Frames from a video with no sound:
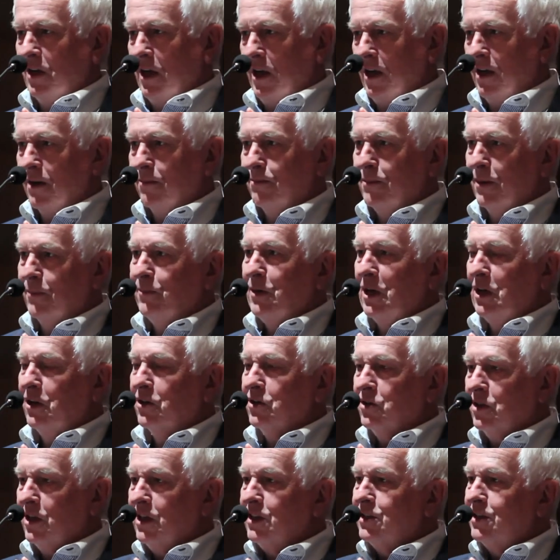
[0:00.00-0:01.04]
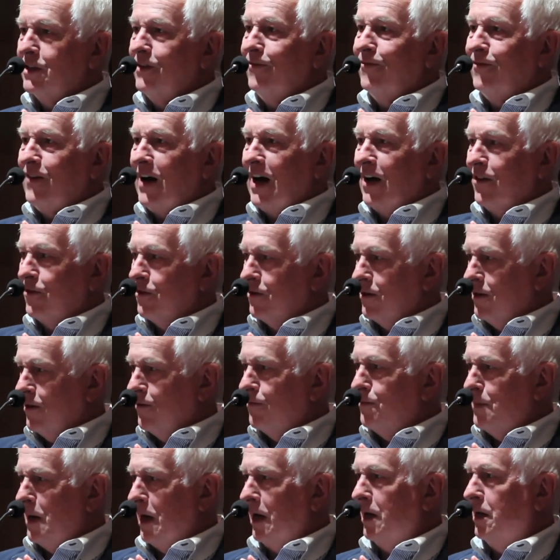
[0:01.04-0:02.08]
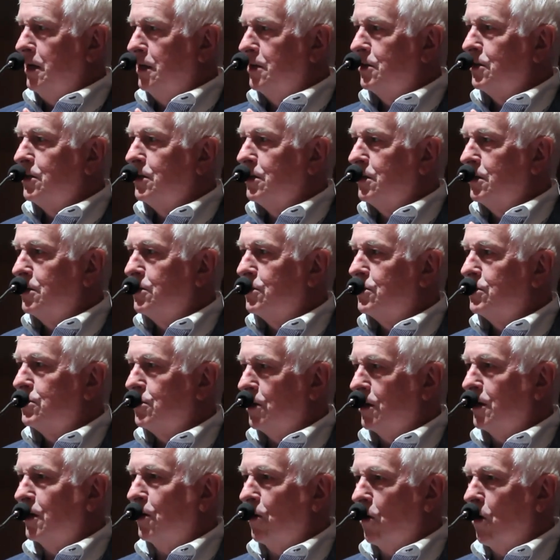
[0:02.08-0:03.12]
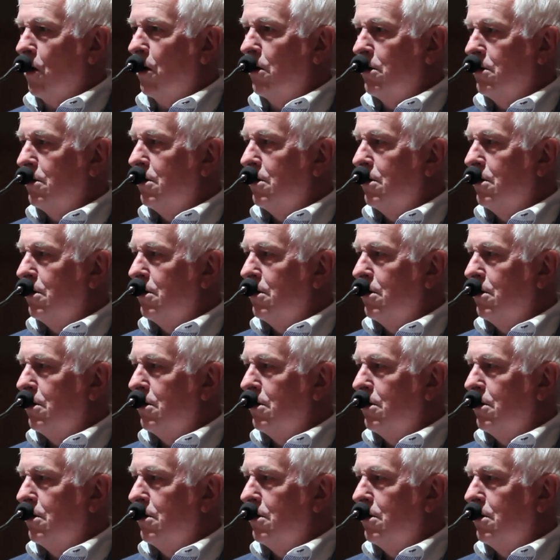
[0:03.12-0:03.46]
of him, but because he's the father of my son-in-law.